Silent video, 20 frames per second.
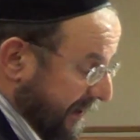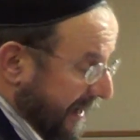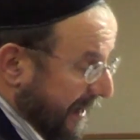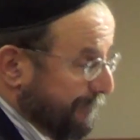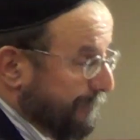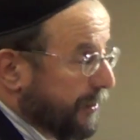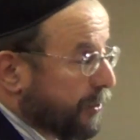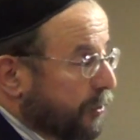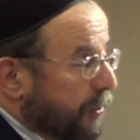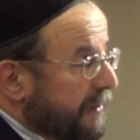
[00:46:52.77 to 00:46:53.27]

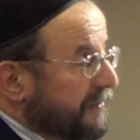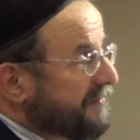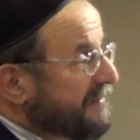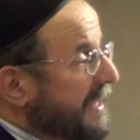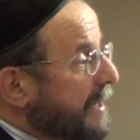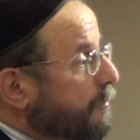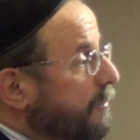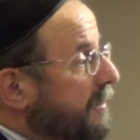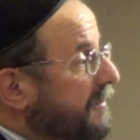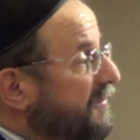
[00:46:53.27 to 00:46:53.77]
And because
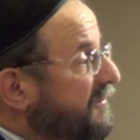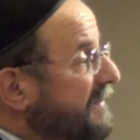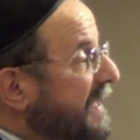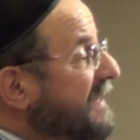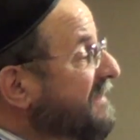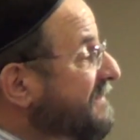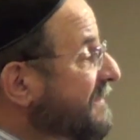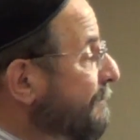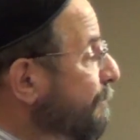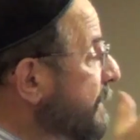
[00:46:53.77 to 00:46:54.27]
they were
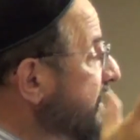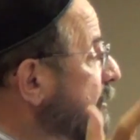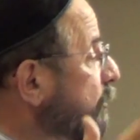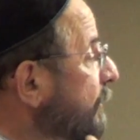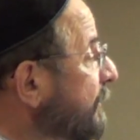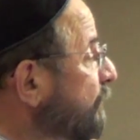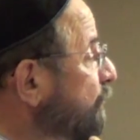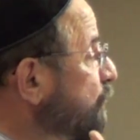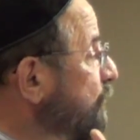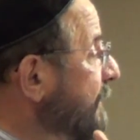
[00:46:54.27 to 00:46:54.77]
ostensibly
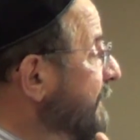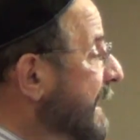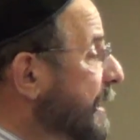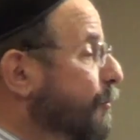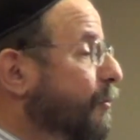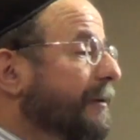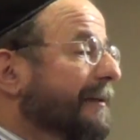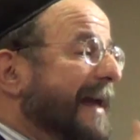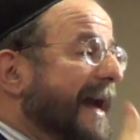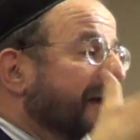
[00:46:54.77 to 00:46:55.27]
Christian, they
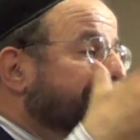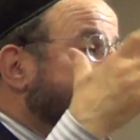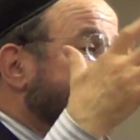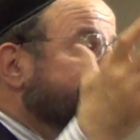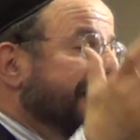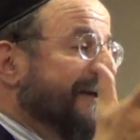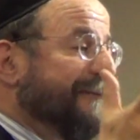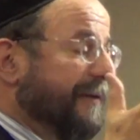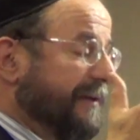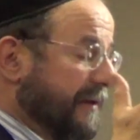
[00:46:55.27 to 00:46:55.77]
were allowed to
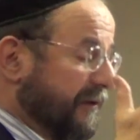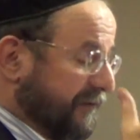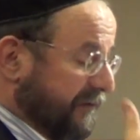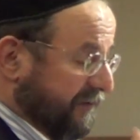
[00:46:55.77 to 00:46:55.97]
live in the